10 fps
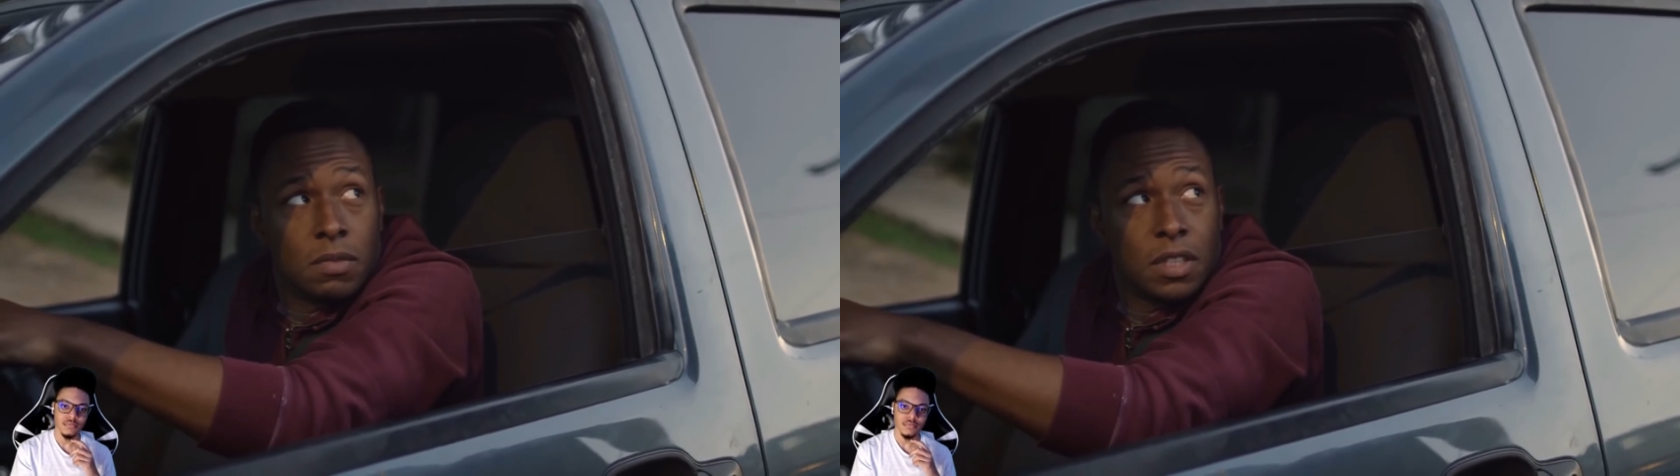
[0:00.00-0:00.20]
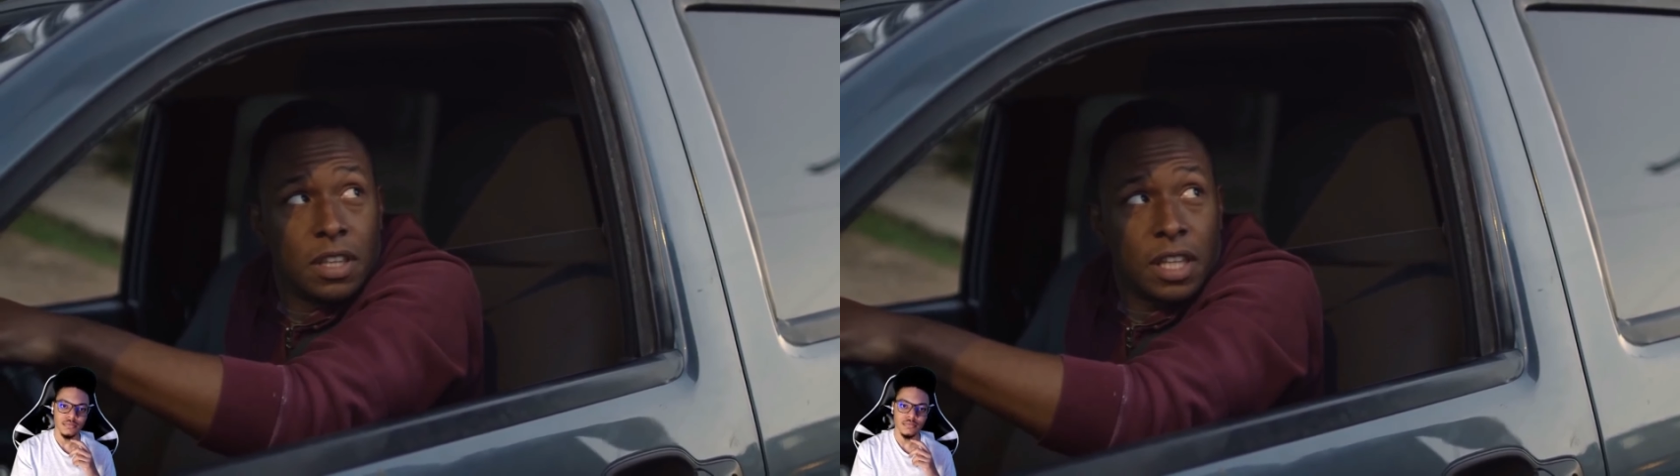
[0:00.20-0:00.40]

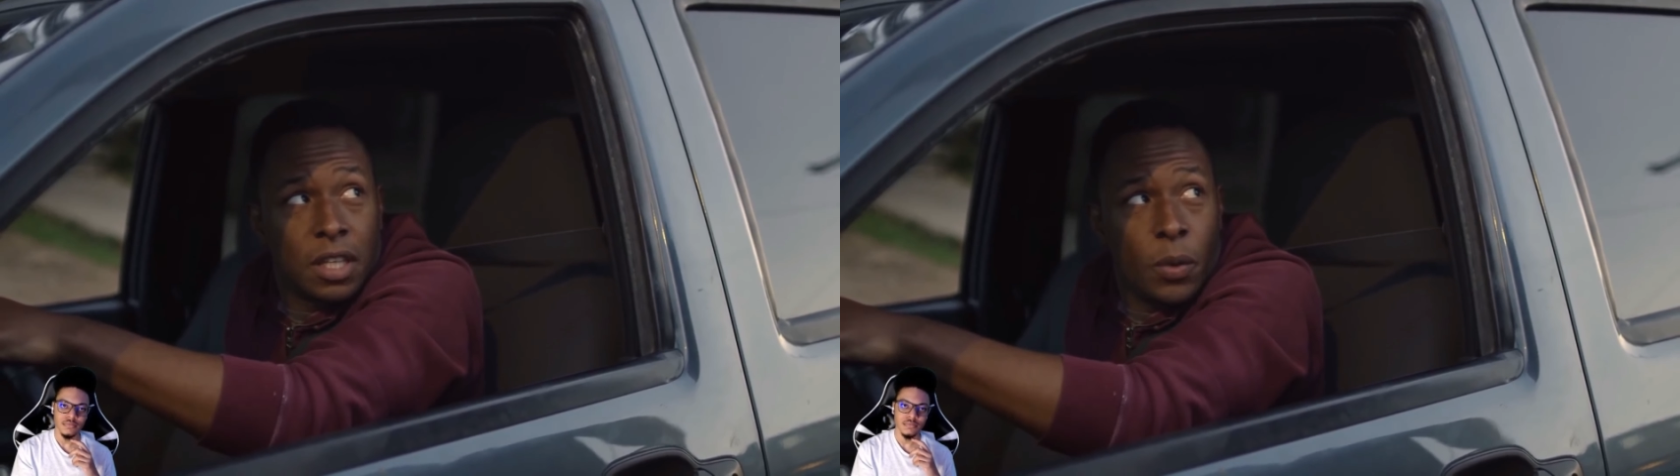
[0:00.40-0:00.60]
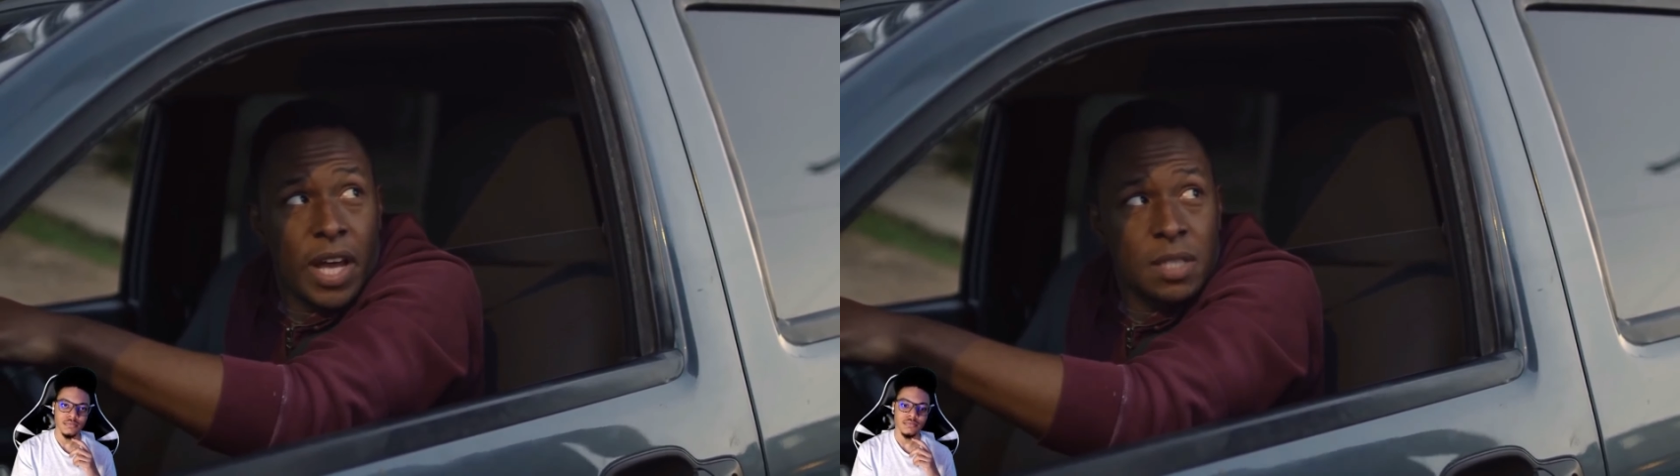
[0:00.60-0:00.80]
The thing
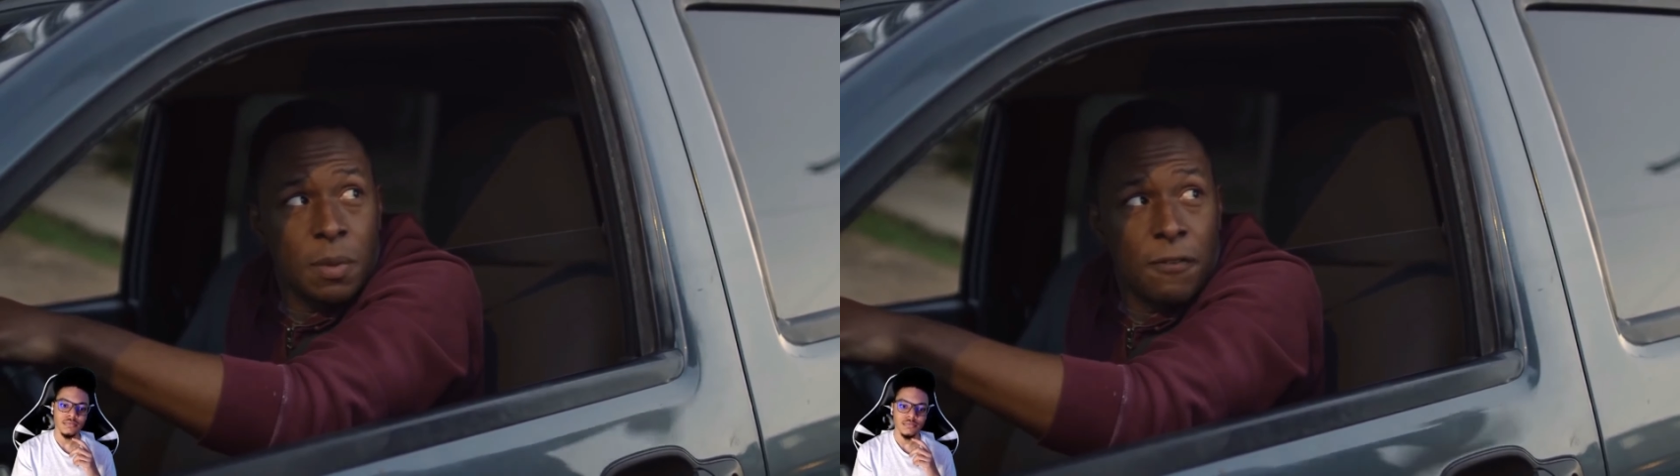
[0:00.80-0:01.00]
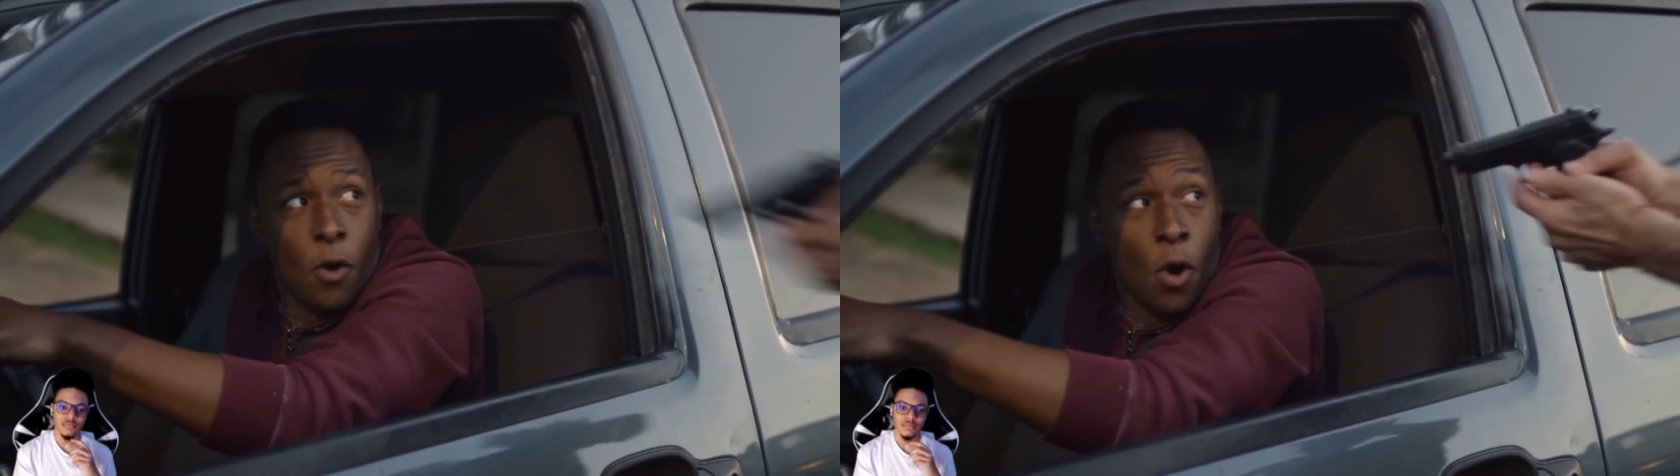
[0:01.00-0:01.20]
you asked
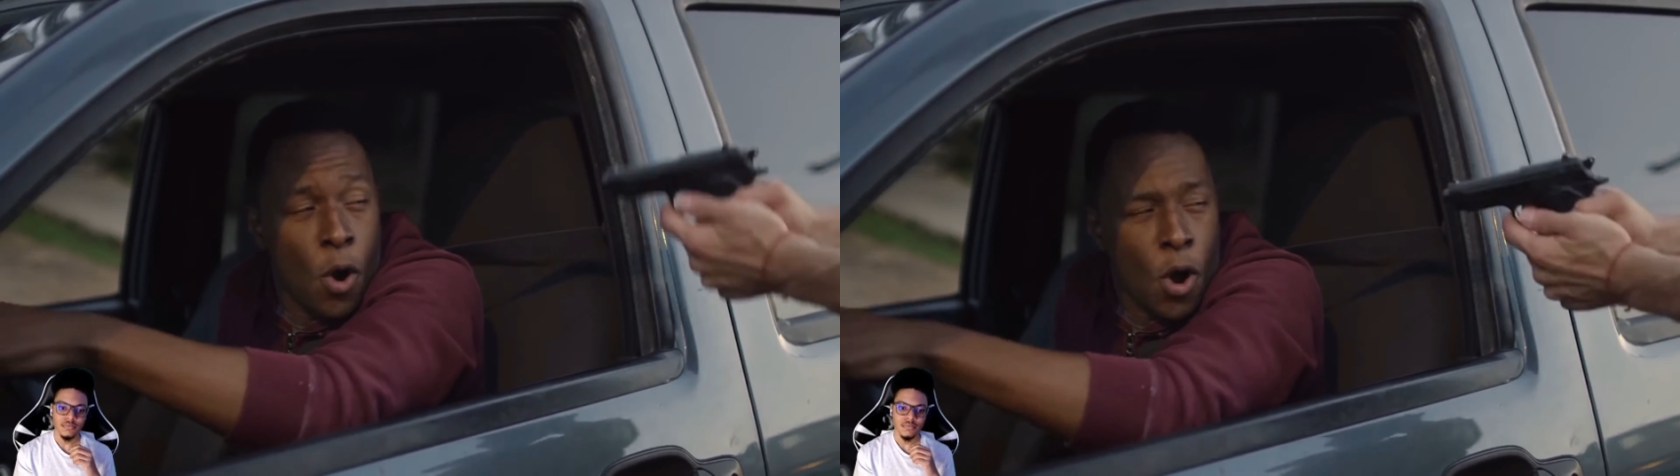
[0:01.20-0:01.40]
me for?